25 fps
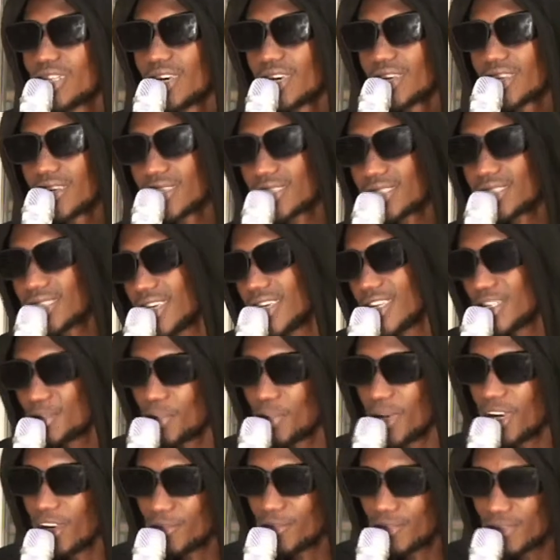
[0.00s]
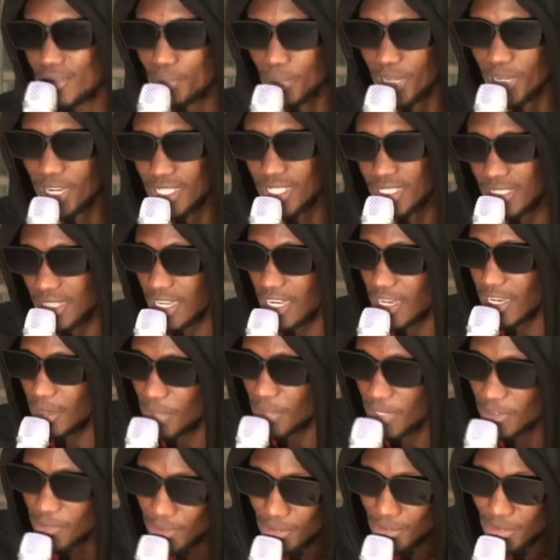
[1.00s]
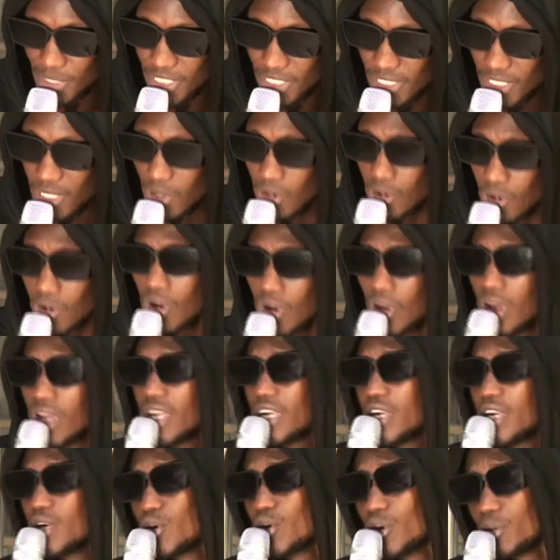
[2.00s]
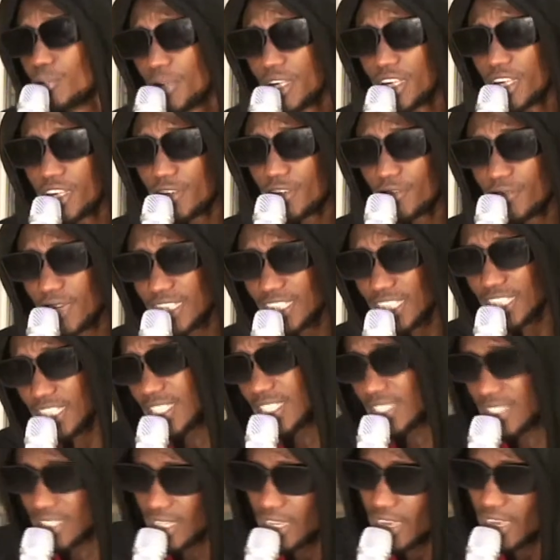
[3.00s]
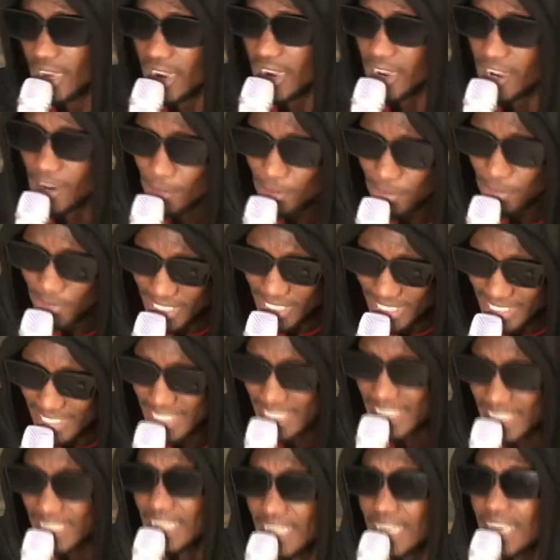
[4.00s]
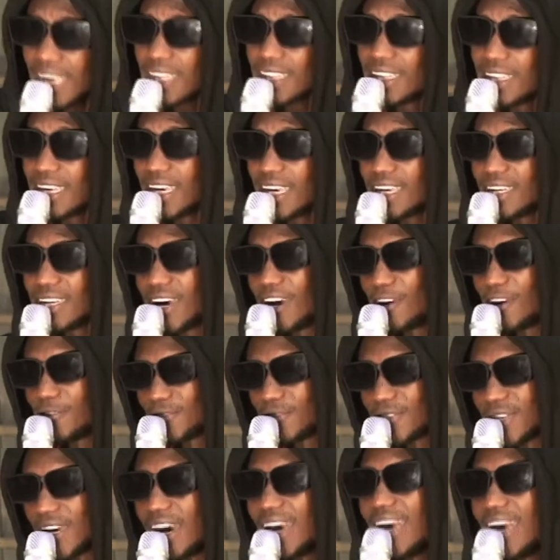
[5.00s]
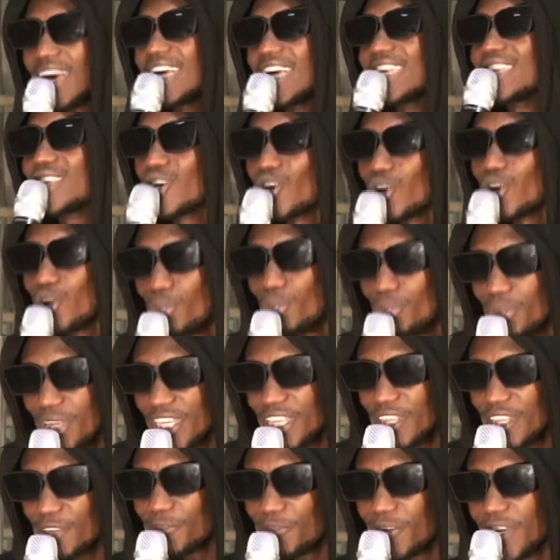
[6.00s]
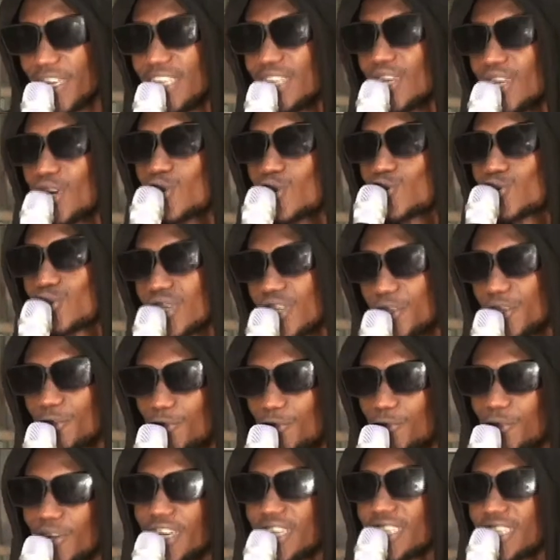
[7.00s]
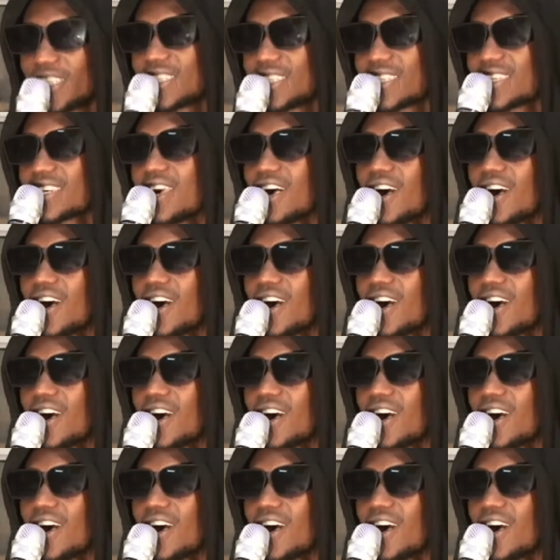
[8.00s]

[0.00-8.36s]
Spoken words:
other stage, Palazzo Yala performing Jireho, he will be invited first. Then after they will be given two different